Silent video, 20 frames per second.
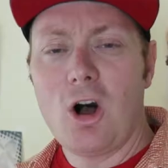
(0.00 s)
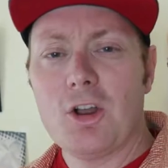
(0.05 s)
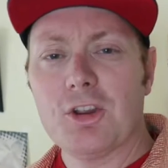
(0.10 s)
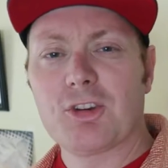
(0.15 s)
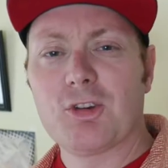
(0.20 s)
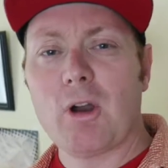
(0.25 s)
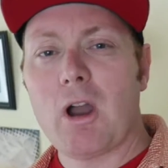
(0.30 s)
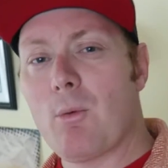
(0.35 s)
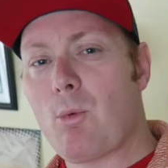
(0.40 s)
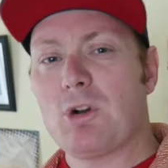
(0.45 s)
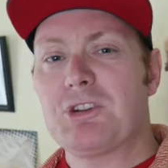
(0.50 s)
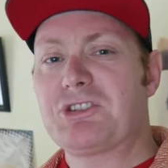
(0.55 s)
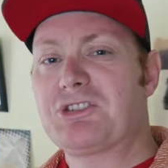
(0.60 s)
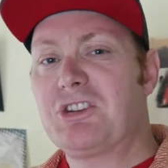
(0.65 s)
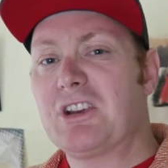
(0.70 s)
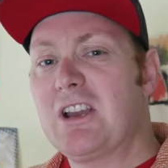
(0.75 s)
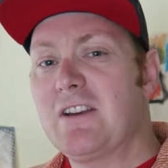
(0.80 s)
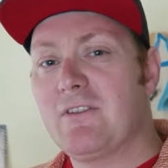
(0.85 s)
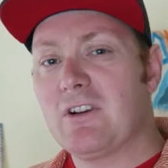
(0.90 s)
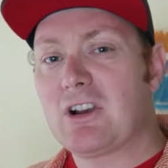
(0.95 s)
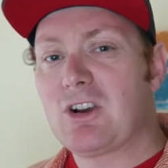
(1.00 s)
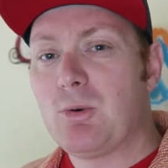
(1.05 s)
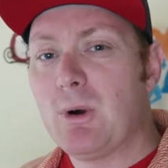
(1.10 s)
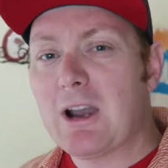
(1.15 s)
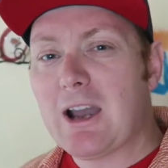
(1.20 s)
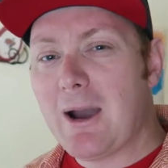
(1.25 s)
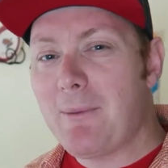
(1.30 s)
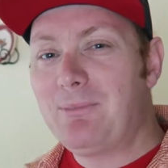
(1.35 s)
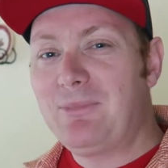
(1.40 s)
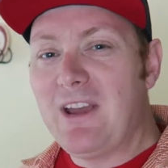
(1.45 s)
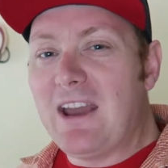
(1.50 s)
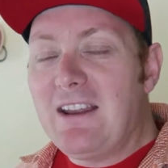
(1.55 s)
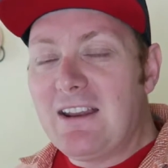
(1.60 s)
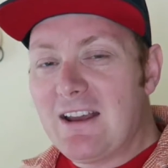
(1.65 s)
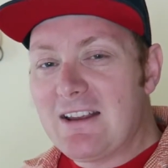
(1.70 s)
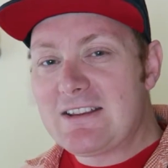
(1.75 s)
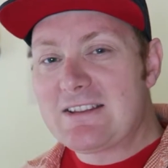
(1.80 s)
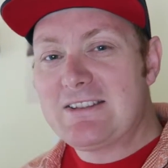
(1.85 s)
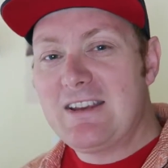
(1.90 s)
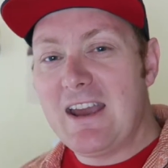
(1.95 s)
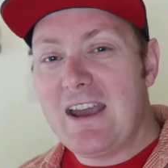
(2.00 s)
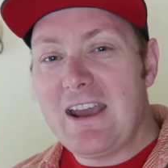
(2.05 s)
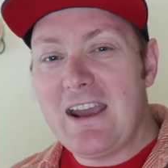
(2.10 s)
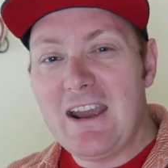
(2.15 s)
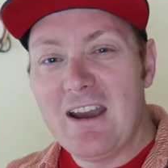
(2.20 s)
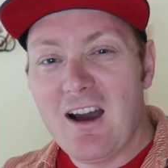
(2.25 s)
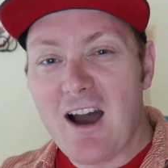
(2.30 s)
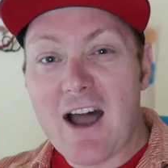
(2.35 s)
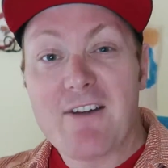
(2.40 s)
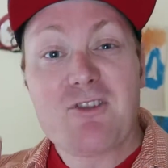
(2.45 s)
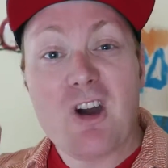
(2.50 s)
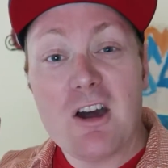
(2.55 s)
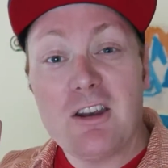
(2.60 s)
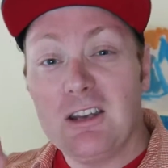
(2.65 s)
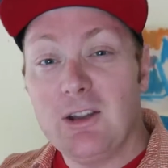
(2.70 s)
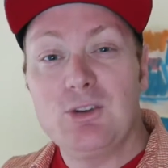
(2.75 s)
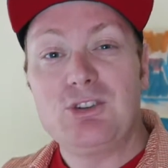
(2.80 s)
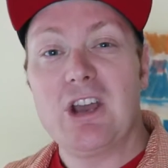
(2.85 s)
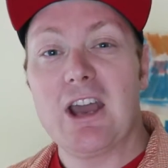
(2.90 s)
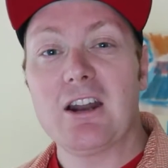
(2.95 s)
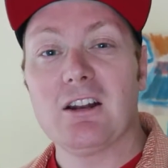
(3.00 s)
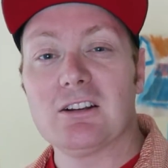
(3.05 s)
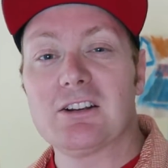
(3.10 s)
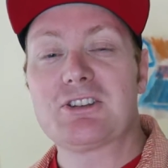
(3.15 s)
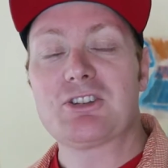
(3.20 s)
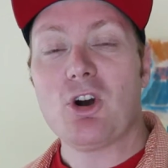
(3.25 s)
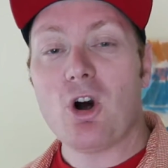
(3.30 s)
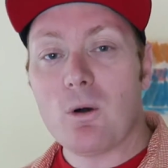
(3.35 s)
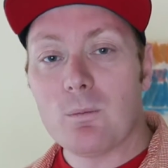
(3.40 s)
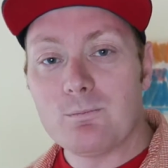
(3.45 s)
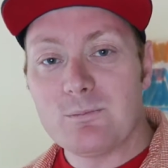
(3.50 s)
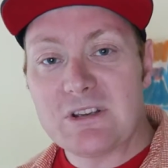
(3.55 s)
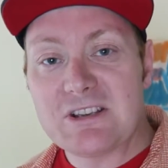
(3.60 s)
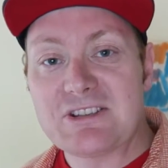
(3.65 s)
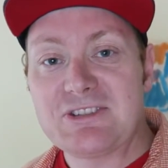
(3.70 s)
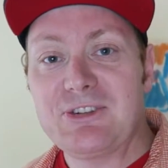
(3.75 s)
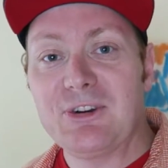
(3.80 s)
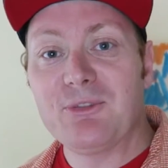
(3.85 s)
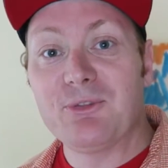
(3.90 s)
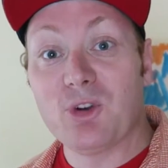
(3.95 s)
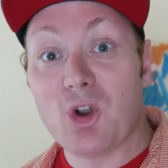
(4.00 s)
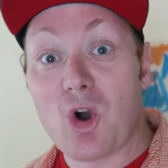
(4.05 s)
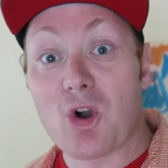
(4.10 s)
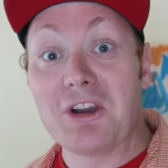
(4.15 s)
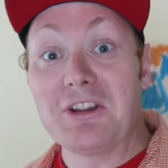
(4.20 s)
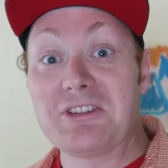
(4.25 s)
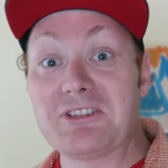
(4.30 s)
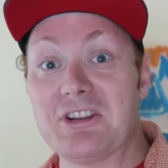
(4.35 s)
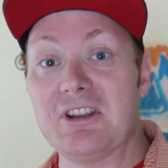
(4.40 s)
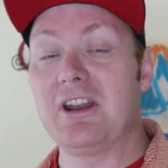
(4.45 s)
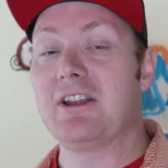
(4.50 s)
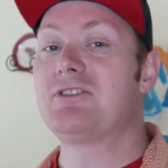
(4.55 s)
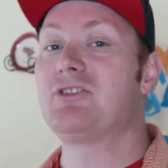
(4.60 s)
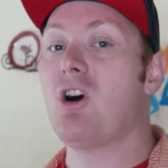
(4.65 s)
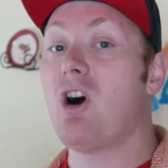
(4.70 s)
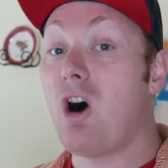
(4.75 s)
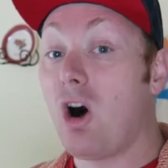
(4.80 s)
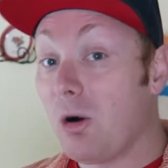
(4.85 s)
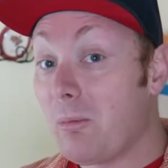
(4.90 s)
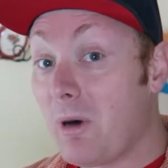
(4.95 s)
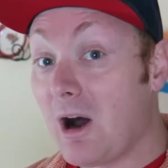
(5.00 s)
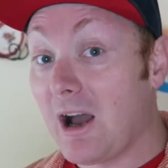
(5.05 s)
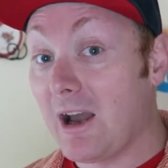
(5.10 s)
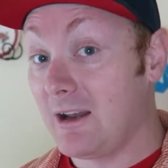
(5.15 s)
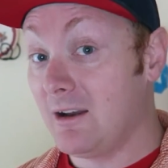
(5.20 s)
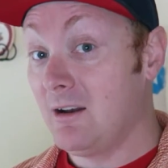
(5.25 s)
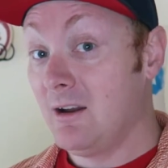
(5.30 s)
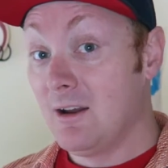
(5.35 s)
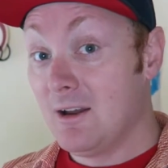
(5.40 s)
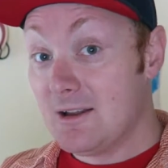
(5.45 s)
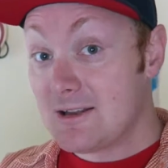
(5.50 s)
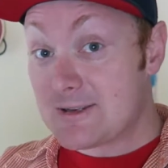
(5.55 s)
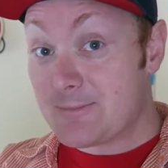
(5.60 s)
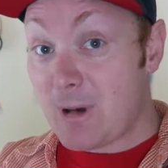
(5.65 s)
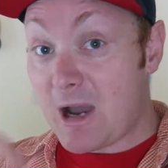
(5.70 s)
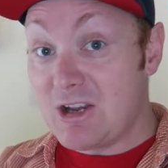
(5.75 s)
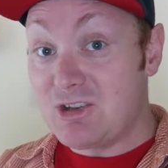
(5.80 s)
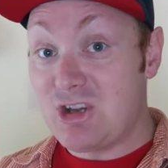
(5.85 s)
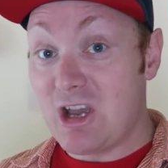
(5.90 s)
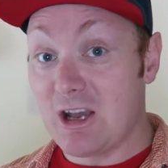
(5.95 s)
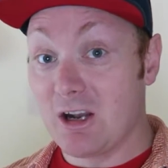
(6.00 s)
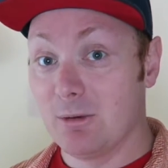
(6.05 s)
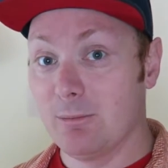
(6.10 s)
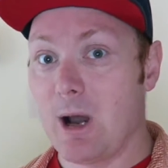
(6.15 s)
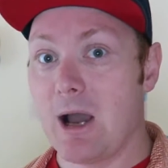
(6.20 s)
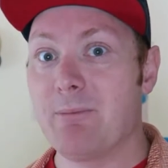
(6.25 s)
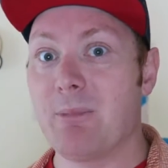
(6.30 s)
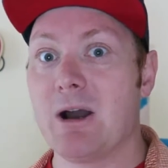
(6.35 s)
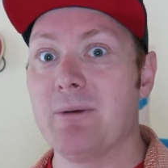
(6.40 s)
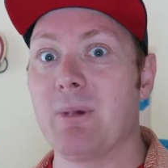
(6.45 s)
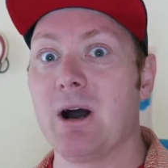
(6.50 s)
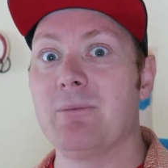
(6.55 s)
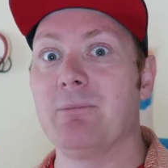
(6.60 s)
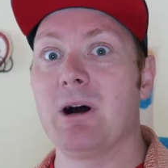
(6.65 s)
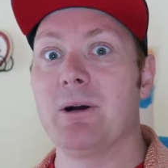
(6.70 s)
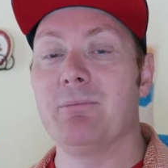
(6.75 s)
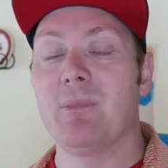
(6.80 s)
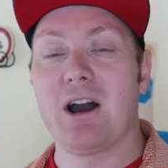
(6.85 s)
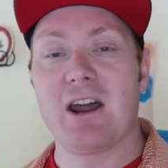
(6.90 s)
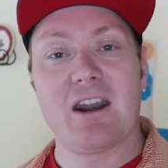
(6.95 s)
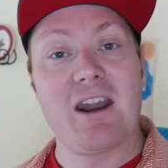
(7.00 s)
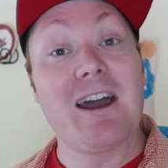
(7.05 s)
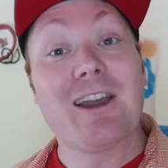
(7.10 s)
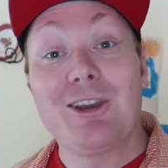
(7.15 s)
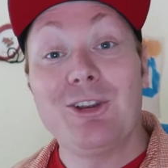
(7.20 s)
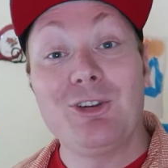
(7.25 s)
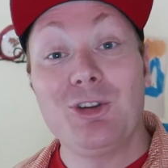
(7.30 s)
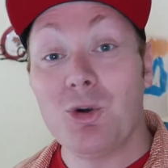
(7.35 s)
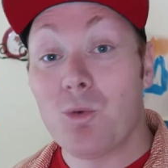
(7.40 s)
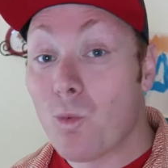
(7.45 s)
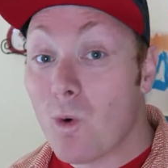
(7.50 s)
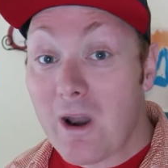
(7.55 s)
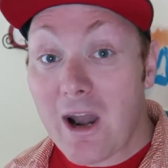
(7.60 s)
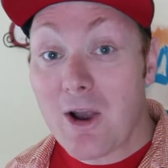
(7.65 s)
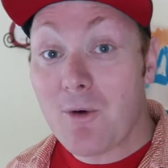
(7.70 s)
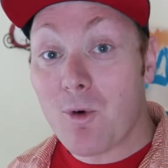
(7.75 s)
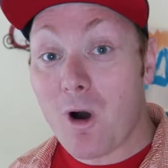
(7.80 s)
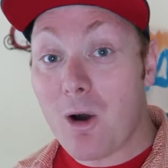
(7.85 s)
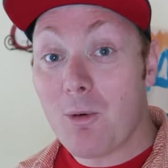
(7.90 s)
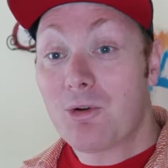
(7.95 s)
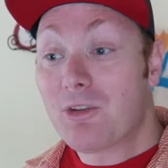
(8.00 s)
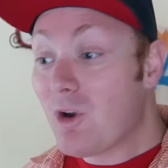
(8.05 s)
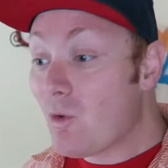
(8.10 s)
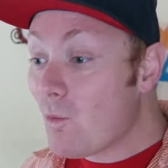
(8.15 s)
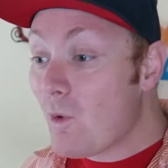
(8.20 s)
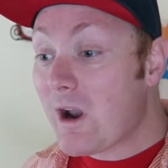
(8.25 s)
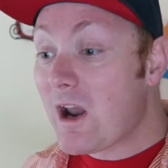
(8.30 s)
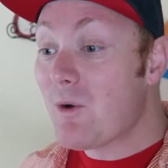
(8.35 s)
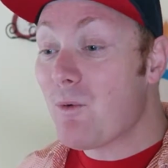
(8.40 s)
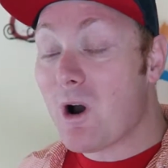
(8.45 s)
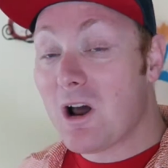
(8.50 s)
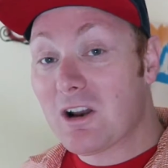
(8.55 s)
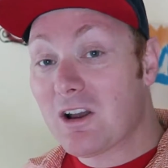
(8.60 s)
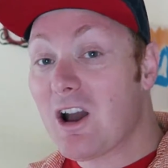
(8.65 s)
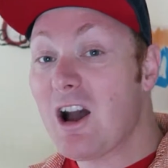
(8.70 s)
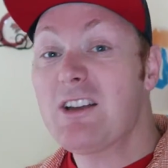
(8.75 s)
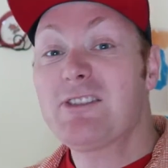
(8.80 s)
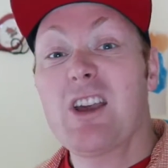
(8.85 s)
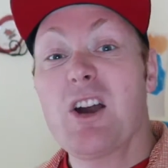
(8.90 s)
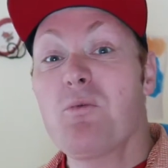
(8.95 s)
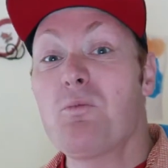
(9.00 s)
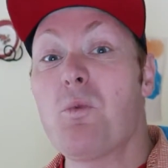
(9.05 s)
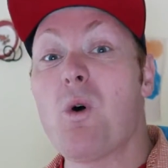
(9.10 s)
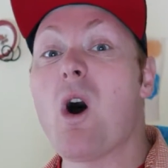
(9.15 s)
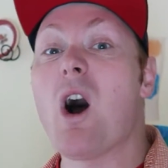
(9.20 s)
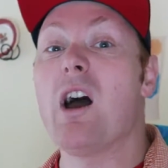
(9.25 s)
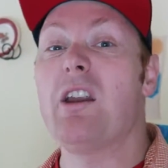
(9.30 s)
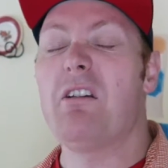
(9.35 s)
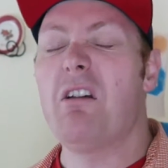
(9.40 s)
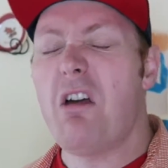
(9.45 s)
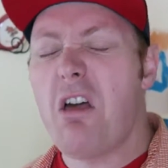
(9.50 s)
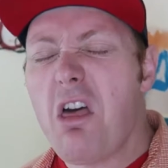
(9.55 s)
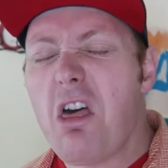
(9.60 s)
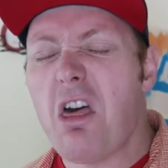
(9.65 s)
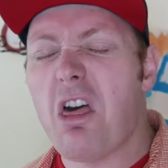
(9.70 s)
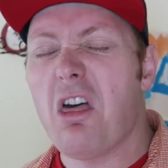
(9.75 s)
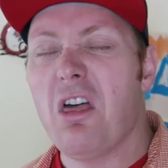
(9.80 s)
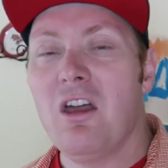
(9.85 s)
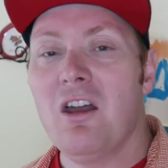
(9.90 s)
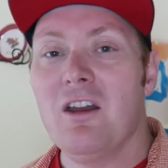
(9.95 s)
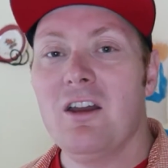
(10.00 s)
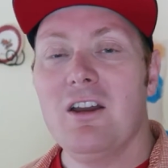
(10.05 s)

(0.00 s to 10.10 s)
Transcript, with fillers: Also, I want to give a quick update and say I've got a new channel. It's called Mister Vloginson. It's all mine. It's my channel. Mine, mine, mine, mine, mine. And I can do what I want with it, when I want, because I want. Eh.